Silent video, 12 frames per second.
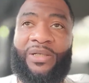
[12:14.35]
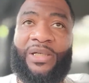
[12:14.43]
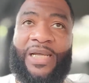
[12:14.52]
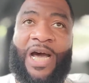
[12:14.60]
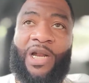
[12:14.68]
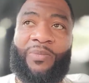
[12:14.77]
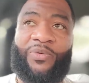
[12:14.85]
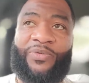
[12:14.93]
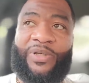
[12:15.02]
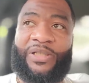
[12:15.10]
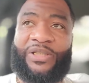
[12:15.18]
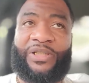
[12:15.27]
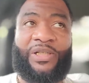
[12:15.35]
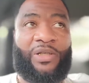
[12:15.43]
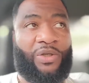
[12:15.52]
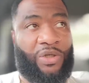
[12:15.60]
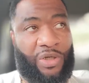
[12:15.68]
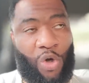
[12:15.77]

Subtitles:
held accountable for this shit are the